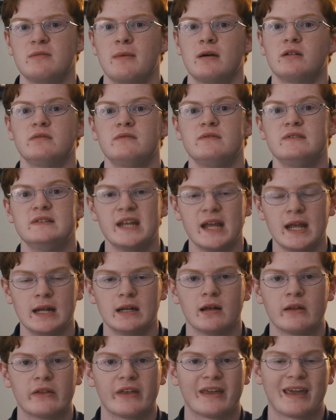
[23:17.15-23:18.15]
in the amount of
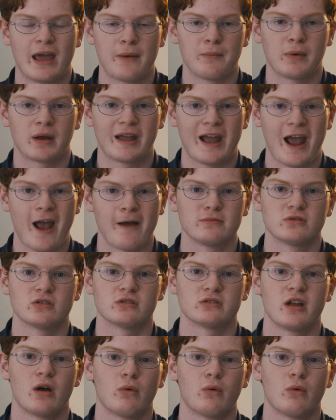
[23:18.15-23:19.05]
data the camera captures.